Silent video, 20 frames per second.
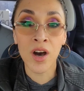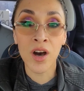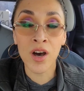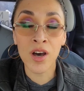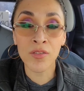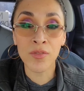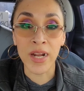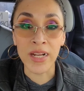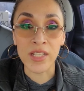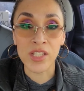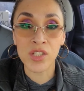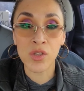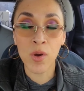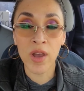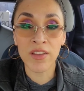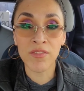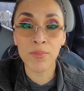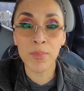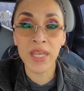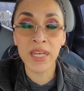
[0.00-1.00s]
All right,
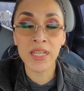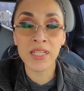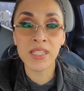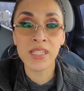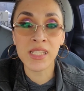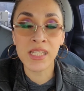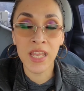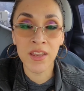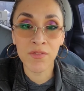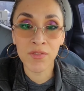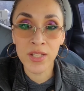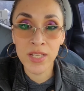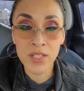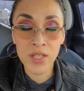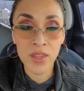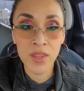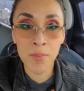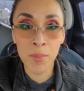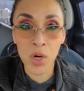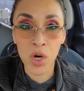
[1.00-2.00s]
so I've made it safely
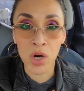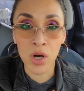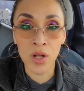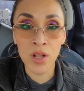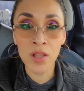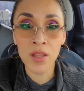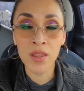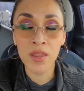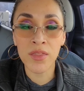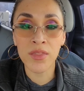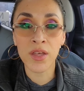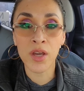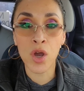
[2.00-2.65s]
to the mall.